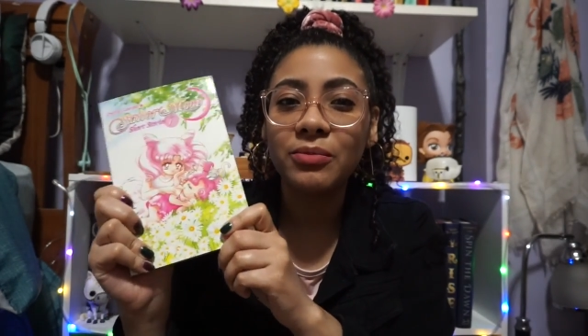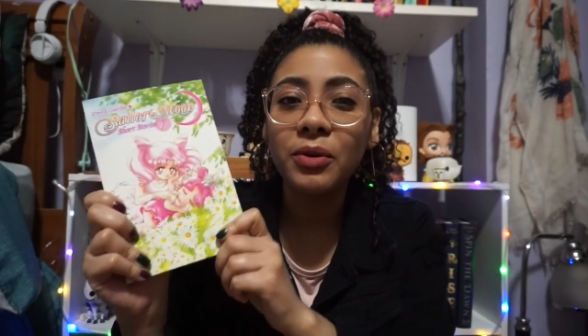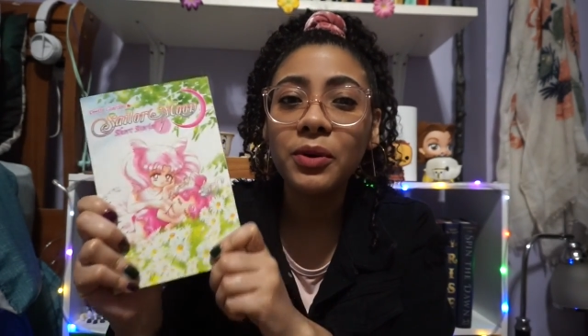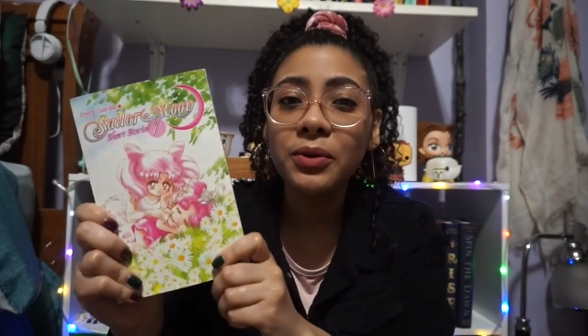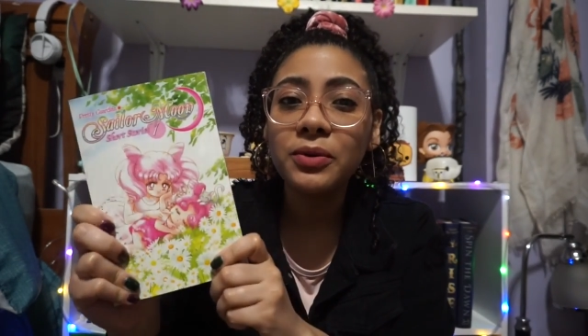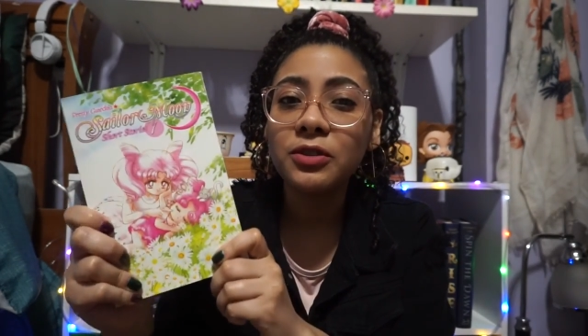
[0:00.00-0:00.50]

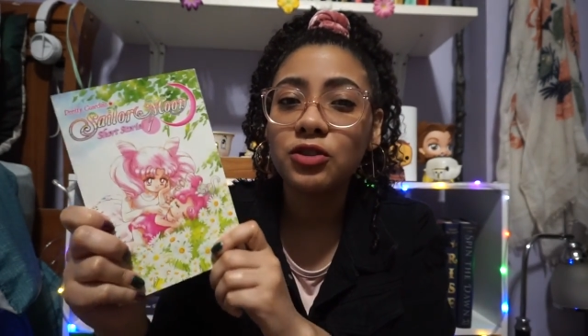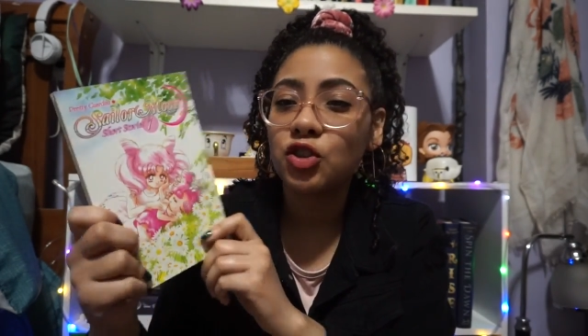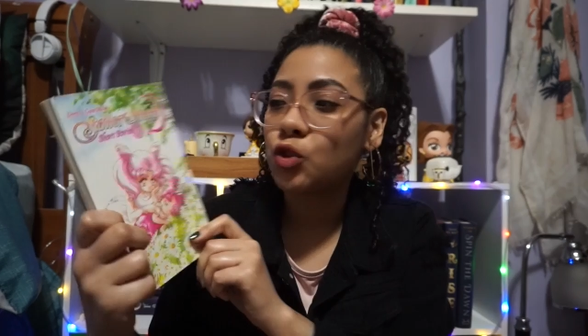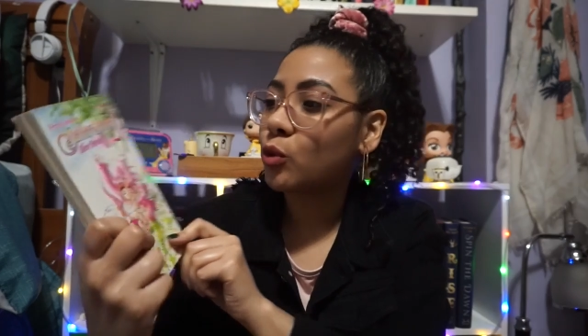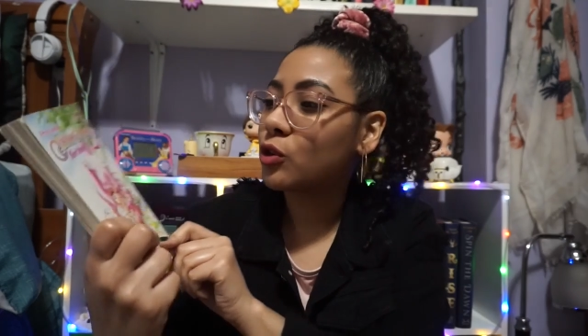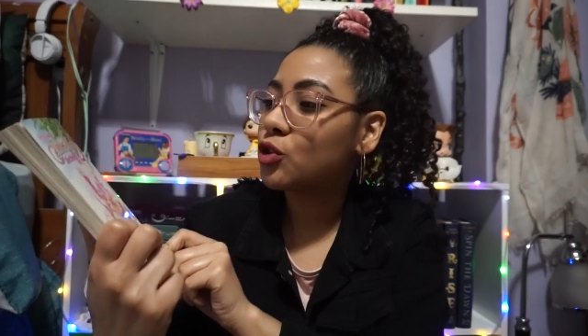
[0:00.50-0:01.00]
Moon
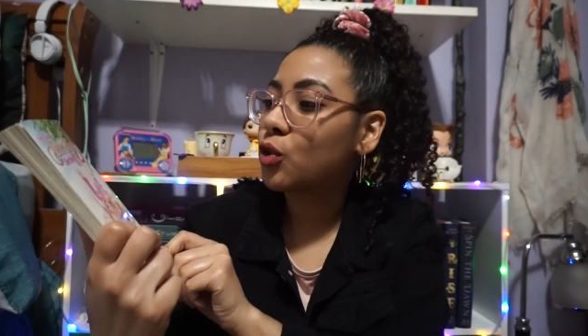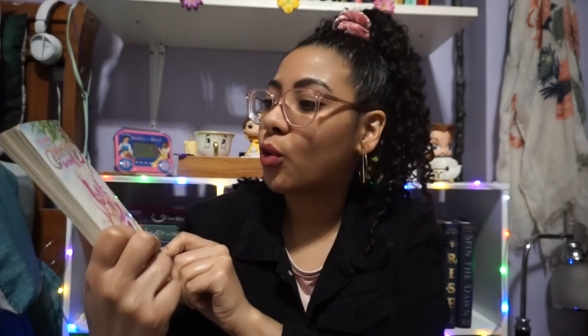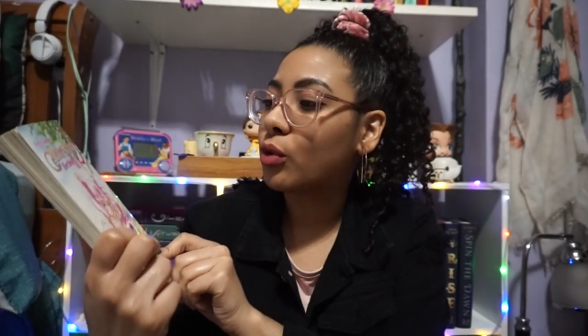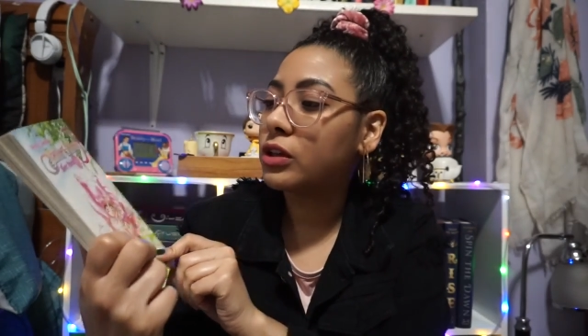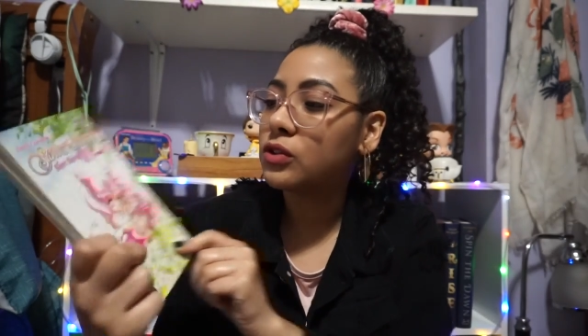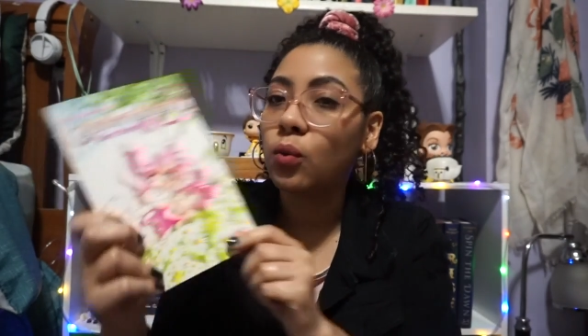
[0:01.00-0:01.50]
Short
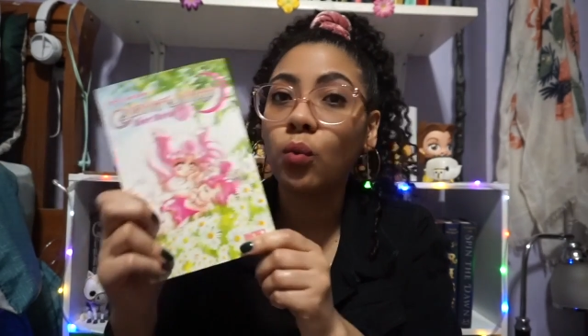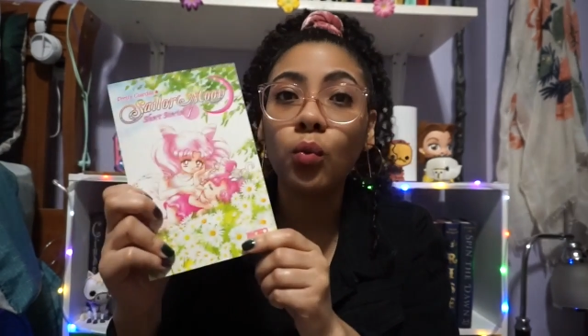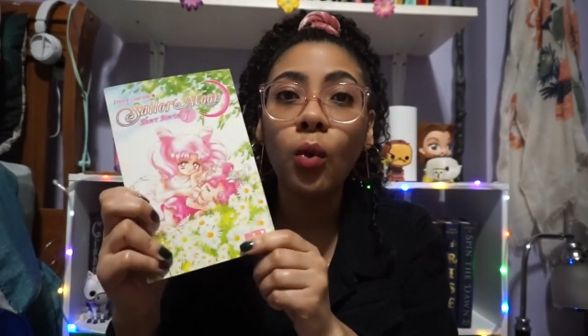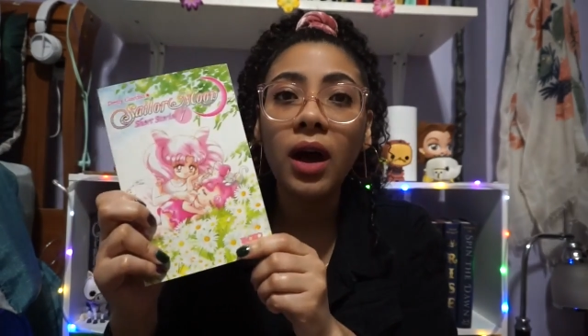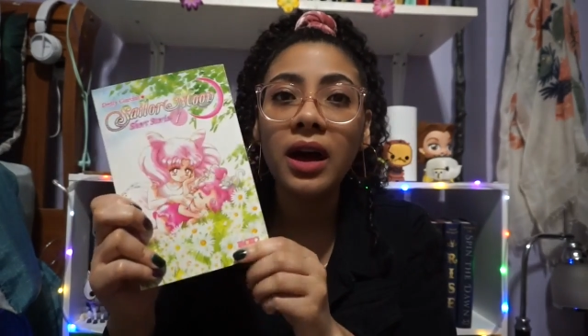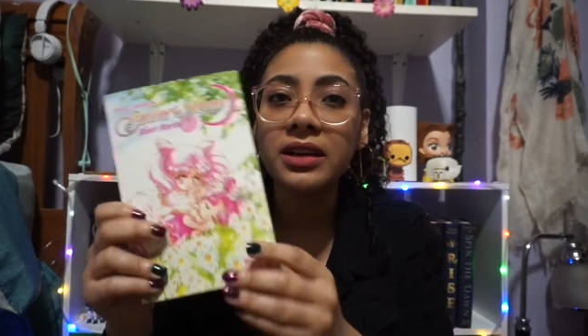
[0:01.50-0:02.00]
Stories
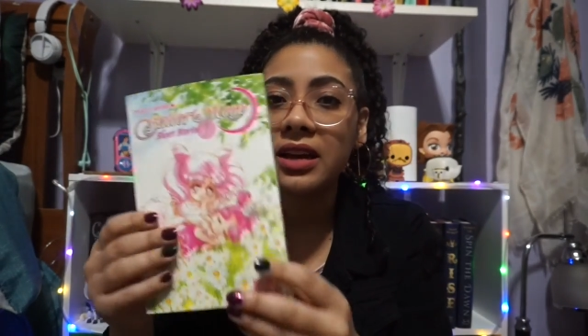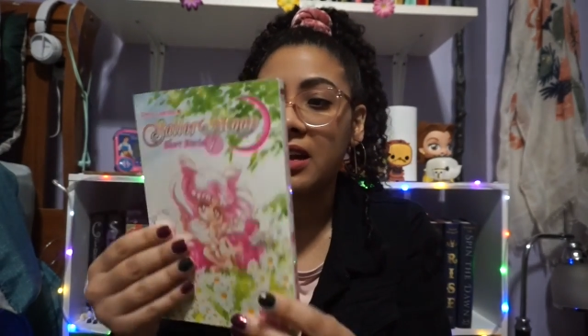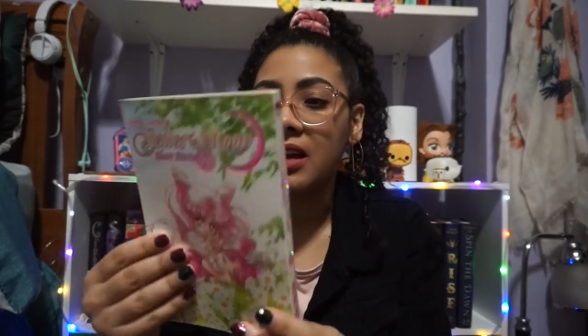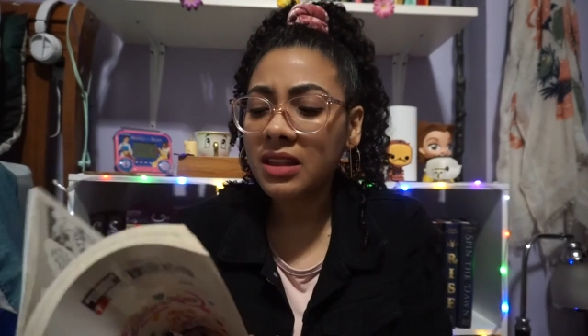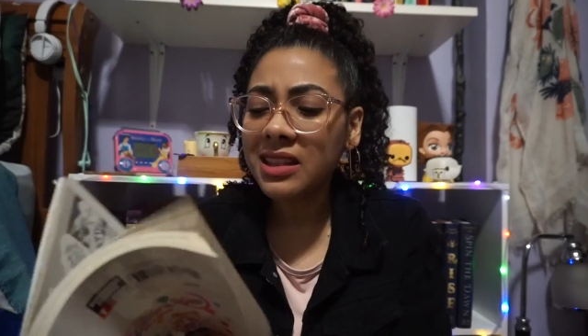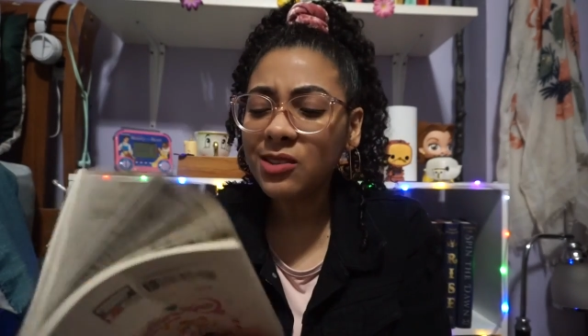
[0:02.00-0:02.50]
1. I think